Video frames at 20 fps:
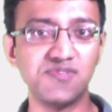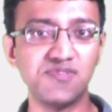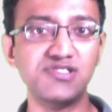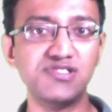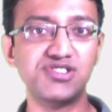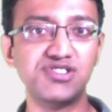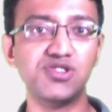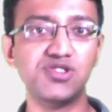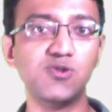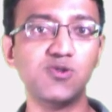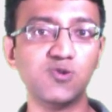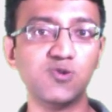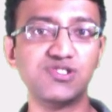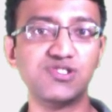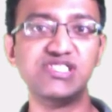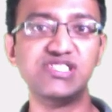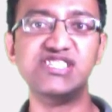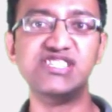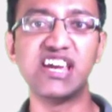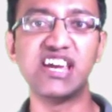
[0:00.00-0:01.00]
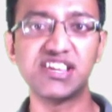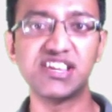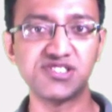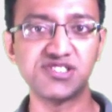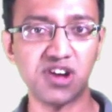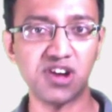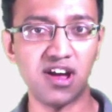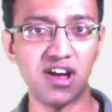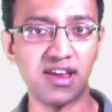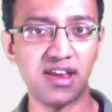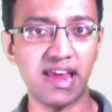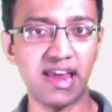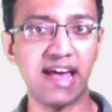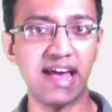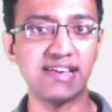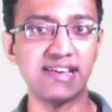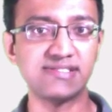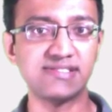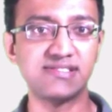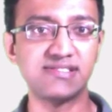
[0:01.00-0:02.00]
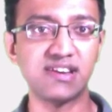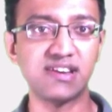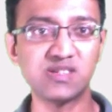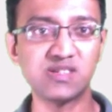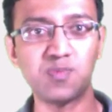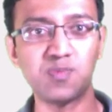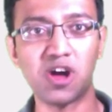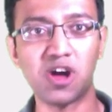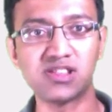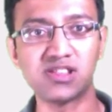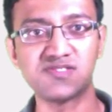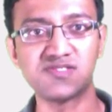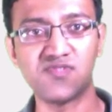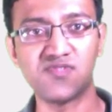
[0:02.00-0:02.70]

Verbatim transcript: we'll choose JSON as the response